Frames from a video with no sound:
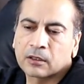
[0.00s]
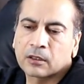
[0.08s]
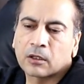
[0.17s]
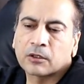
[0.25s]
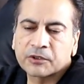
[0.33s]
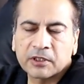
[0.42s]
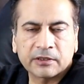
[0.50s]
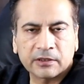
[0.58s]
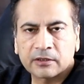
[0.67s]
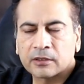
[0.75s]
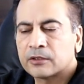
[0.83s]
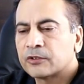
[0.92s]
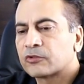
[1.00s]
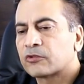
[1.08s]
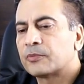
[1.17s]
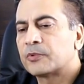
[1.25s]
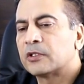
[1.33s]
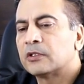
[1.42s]
contents
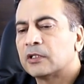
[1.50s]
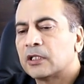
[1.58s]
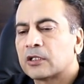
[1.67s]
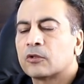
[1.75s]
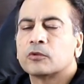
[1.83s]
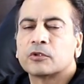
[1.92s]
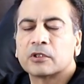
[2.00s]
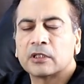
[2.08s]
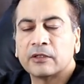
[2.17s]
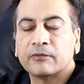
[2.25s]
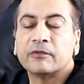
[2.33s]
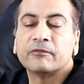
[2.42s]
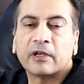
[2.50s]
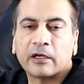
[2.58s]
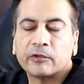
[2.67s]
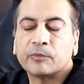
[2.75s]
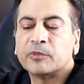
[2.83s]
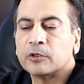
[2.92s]
description. It could even
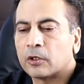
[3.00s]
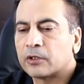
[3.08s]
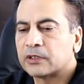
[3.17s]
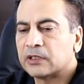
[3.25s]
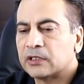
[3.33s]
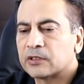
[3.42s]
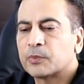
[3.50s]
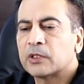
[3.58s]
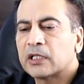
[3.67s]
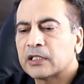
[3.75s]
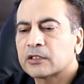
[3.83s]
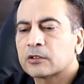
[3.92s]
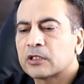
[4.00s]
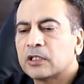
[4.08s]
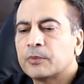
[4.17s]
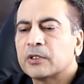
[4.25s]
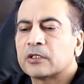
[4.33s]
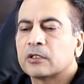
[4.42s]
vary beyond this, but let's
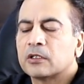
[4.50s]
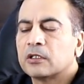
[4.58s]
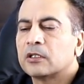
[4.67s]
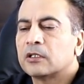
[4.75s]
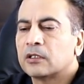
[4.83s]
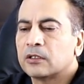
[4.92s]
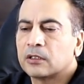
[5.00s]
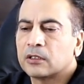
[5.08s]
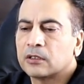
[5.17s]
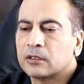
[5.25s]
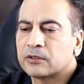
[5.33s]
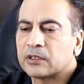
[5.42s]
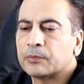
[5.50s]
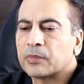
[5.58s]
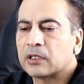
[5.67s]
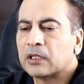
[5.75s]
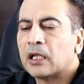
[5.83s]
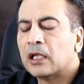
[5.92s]
keep it
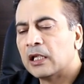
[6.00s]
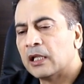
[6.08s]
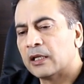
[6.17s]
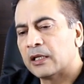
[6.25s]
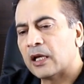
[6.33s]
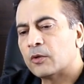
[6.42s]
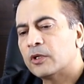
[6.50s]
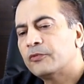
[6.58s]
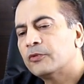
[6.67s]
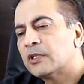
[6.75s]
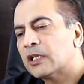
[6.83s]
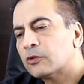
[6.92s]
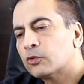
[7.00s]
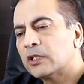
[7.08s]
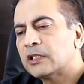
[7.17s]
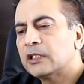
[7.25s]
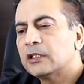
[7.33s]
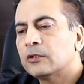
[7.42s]
simple. Now, if you take
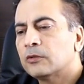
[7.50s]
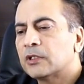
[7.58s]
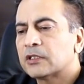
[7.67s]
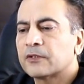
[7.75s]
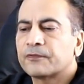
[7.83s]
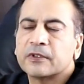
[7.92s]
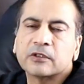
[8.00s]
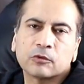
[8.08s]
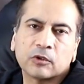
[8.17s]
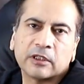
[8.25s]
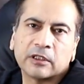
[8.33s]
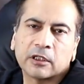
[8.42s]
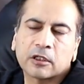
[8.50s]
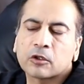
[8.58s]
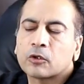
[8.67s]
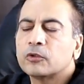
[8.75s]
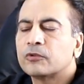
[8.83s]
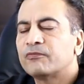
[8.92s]
20 units of insulin, it
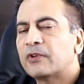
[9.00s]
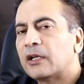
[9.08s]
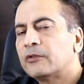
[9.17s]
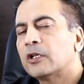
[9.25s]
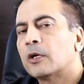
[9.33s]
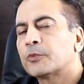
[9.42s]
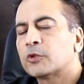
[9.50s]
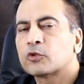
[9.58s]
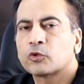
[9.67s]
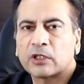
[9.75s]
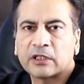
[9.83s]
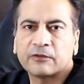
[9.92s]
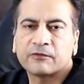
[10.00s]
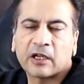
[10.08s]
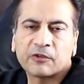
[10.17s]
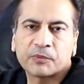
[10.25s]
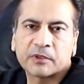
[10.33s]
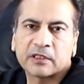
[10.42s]
could vary up to
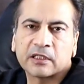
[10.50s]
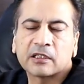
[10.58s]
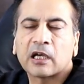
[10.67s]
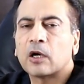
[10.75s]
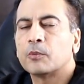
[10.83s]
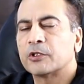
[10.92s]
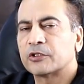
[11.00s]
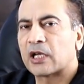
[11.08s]
25% how much